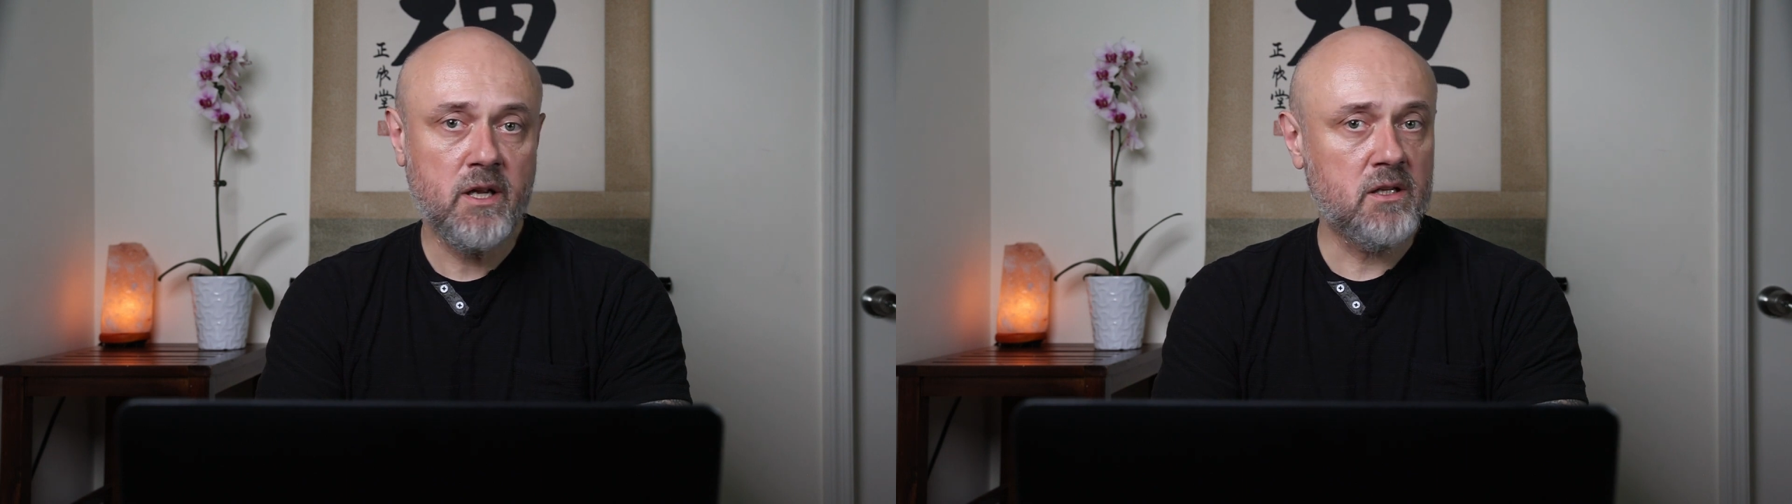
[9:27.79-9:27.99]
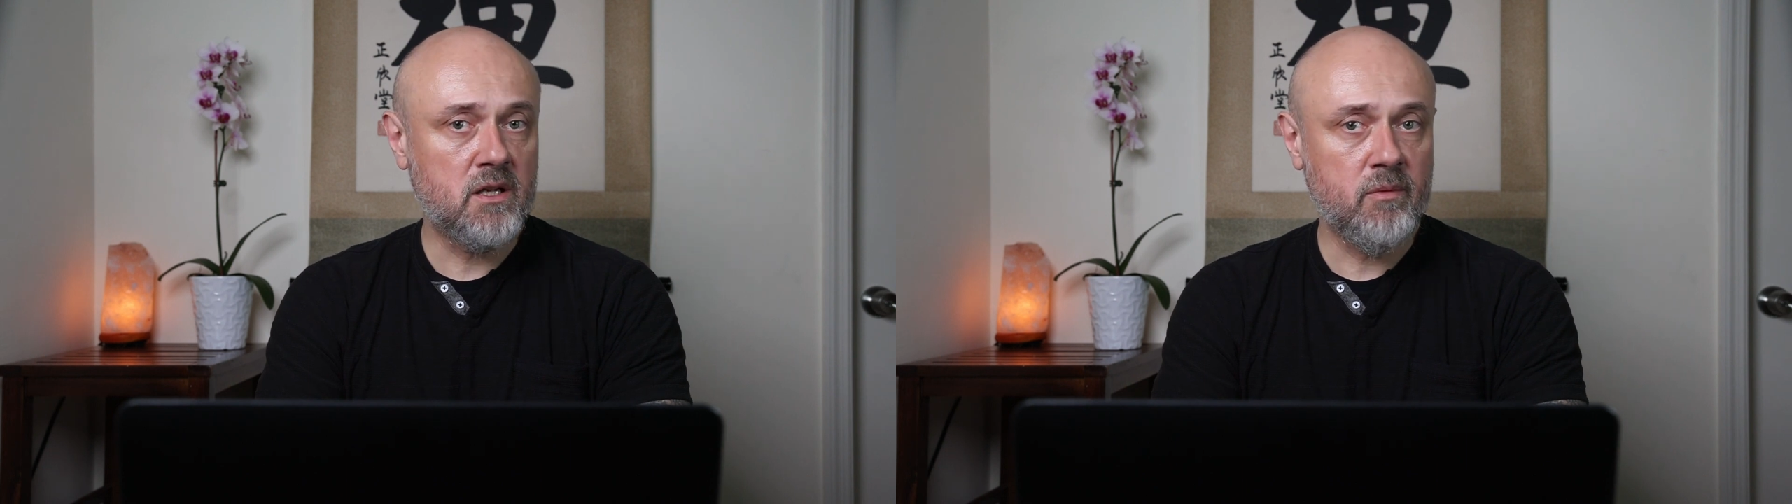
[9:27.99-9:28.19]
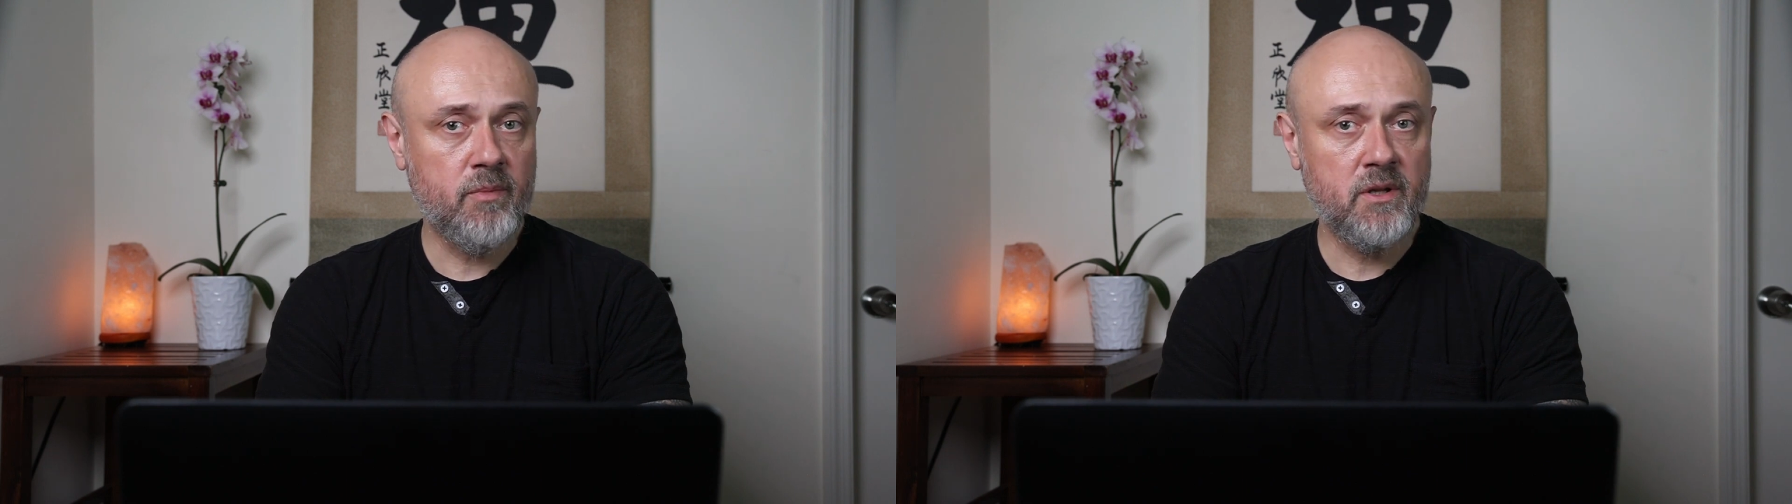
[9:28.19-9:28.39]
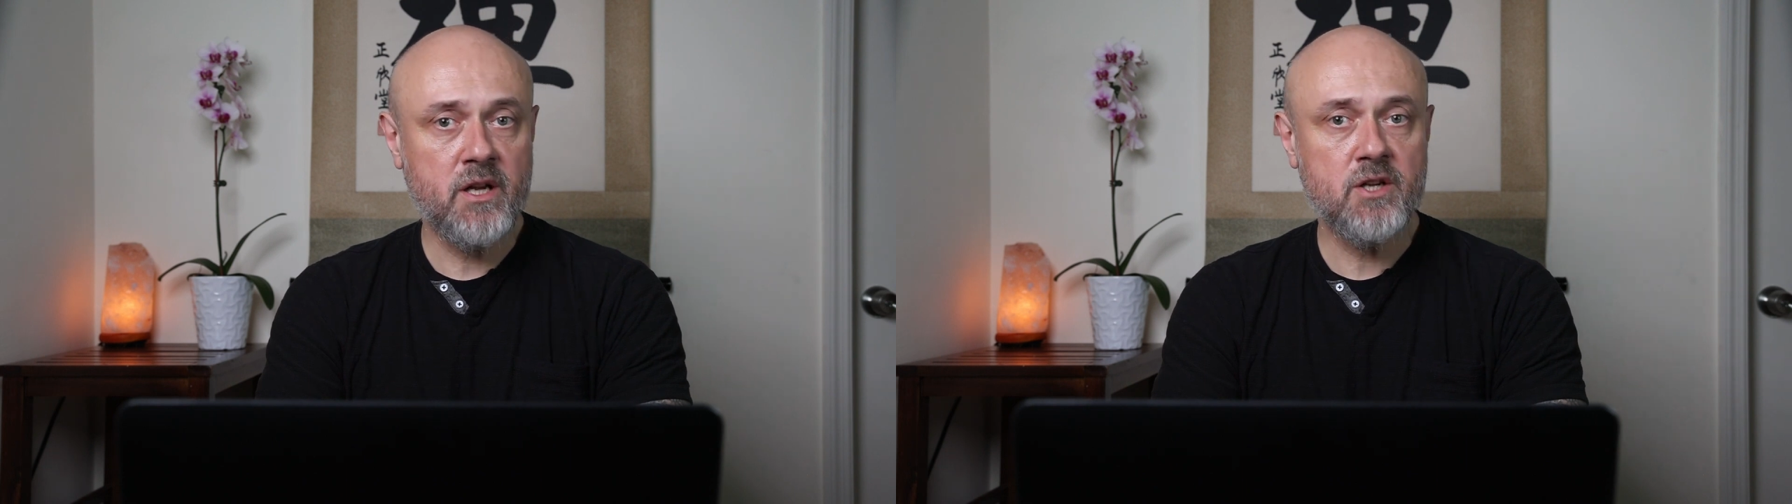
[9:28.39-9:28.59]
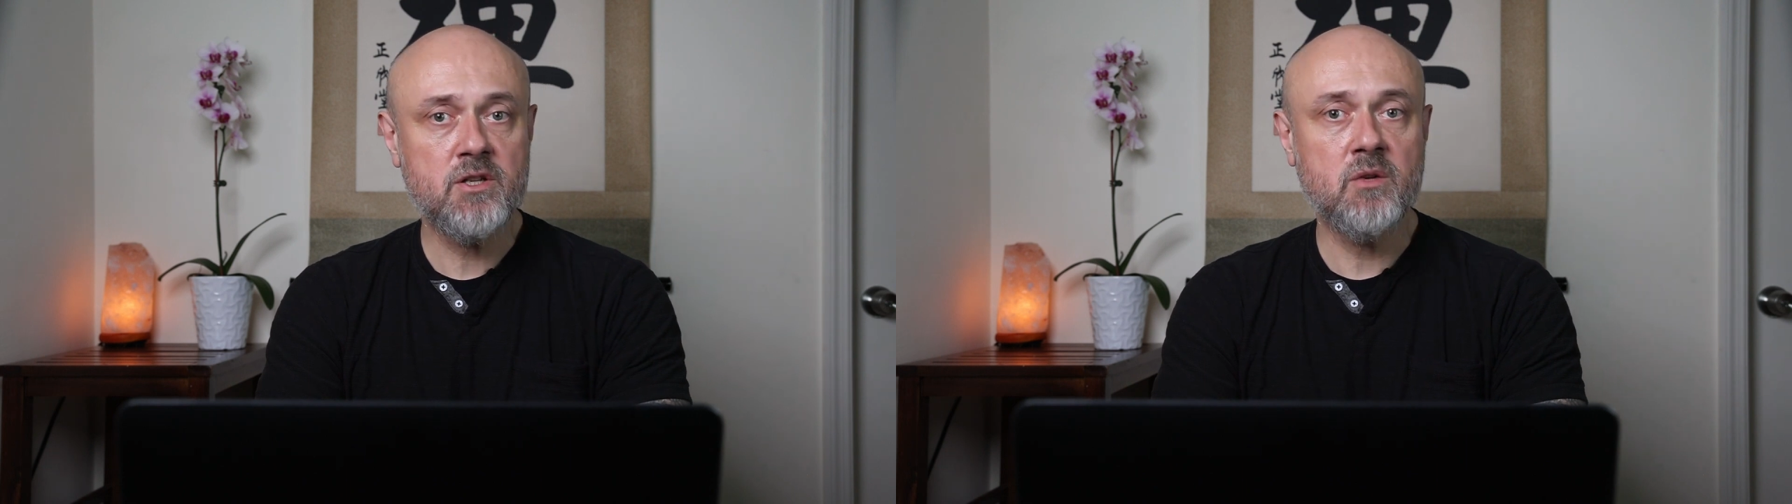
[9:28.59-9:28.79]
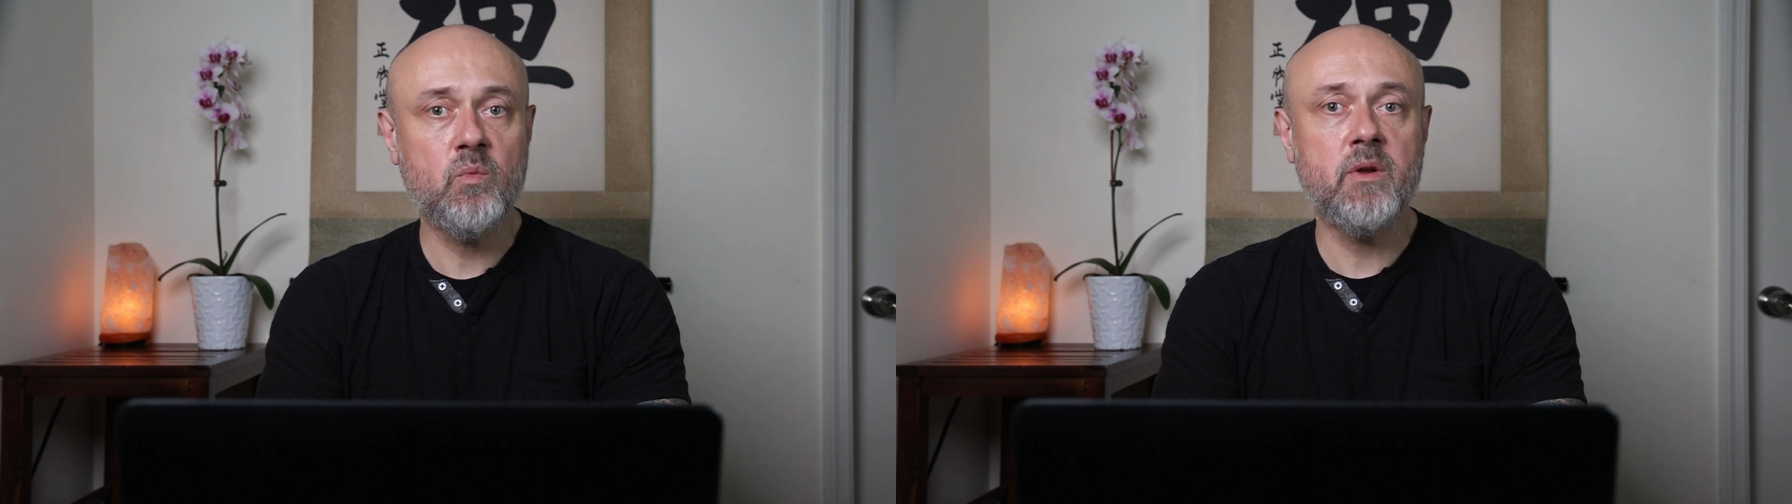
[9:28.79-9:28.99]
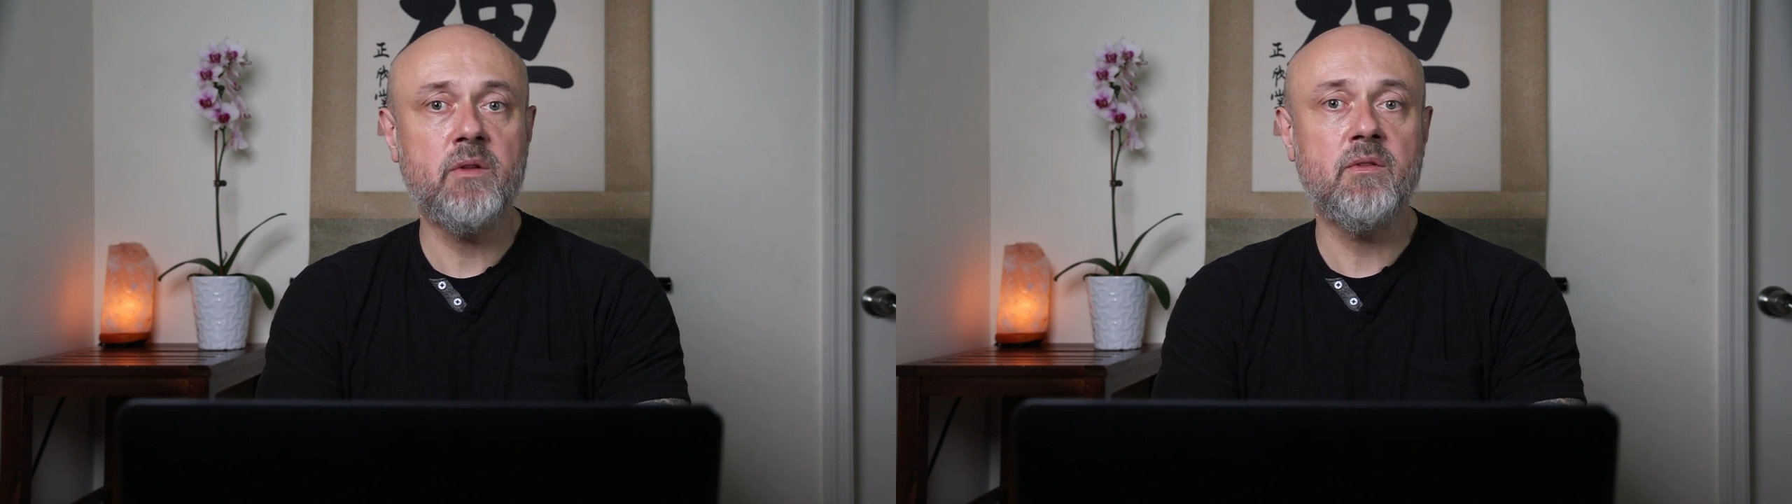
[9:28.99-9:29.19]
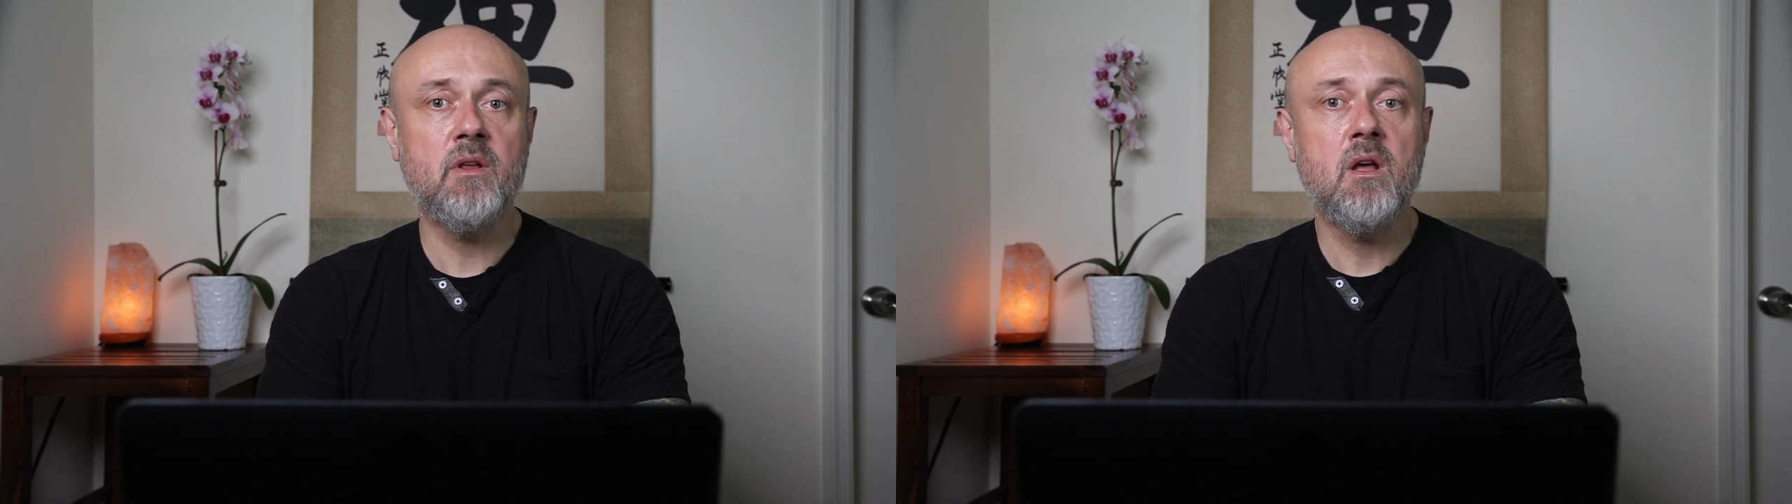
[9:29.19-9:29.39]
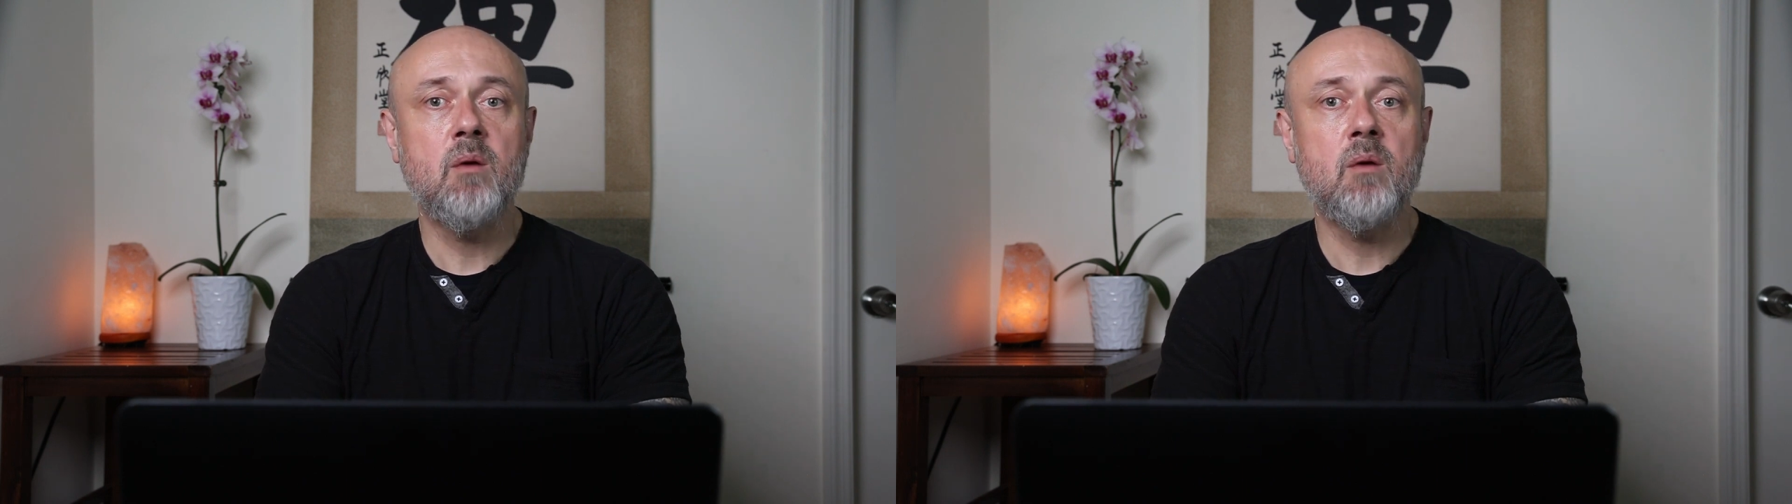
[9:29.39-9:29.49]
in combination with